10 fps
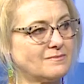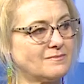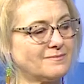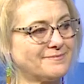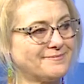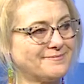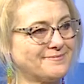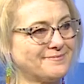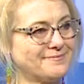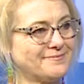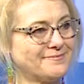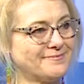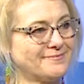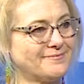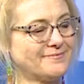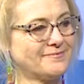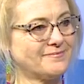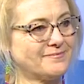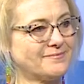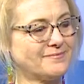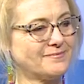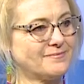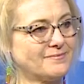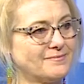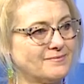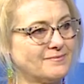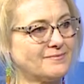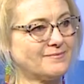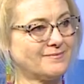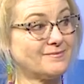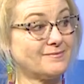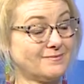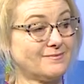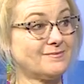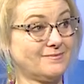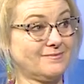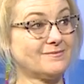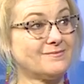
(not speaking)